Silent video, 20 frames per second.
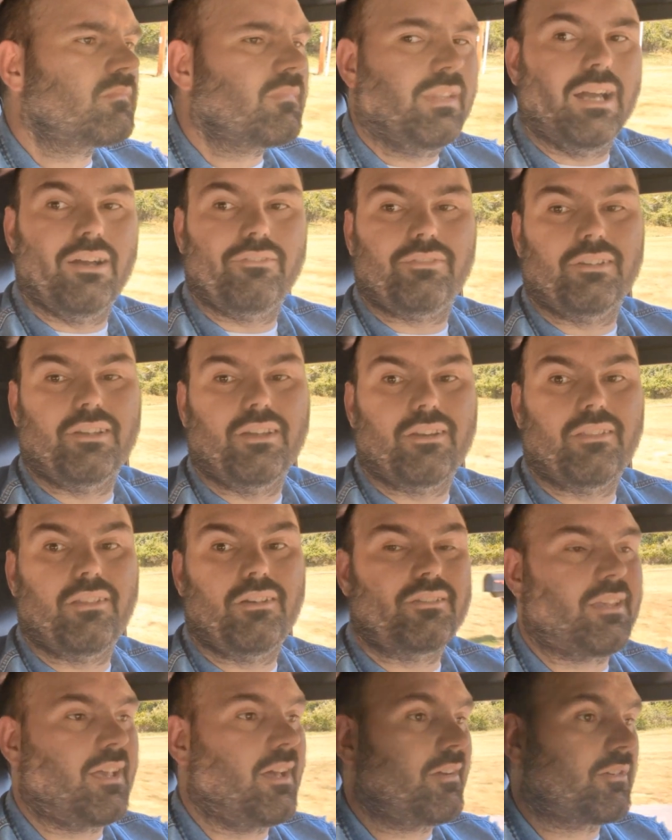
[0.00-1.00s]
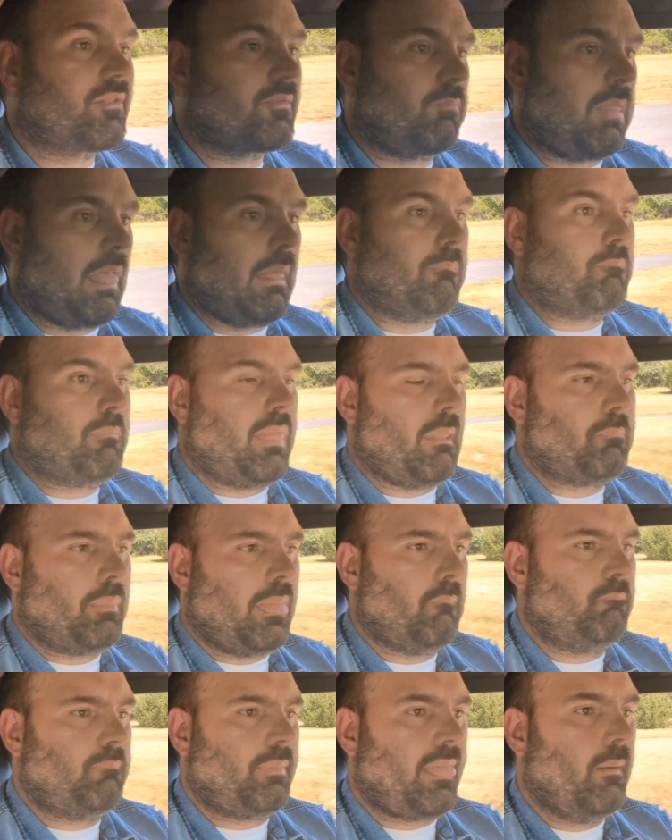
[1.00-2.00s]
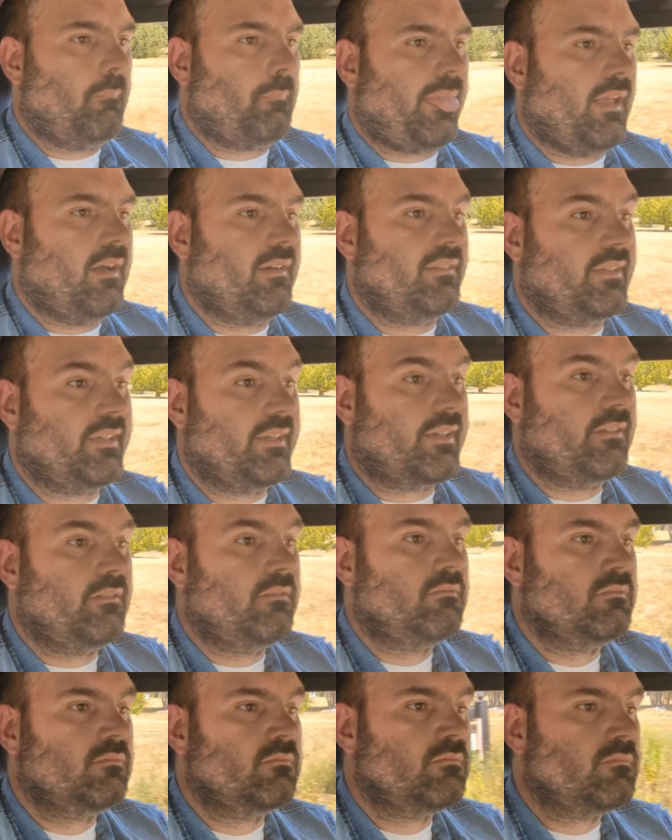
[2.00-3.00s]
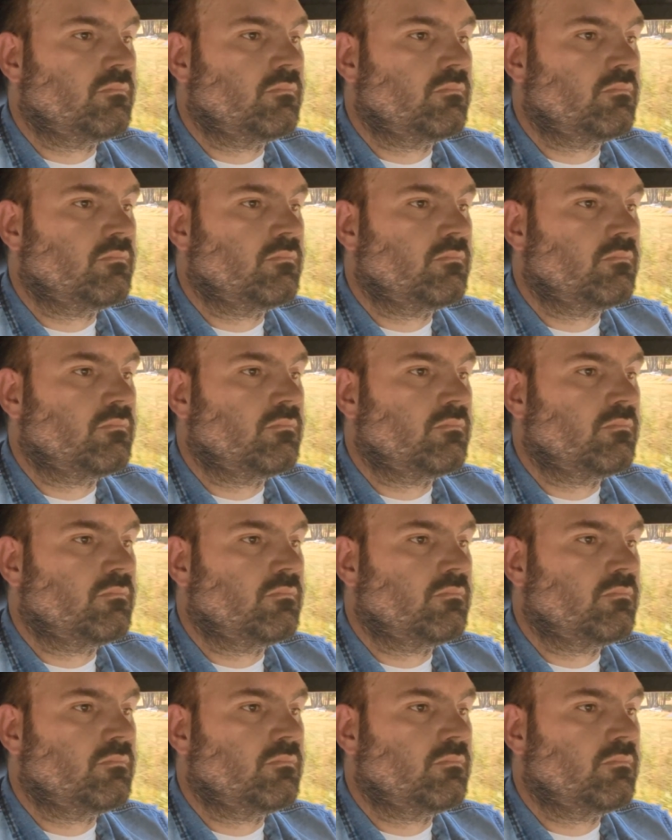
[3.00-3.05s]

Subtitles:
Definitely hear those headers not leaking.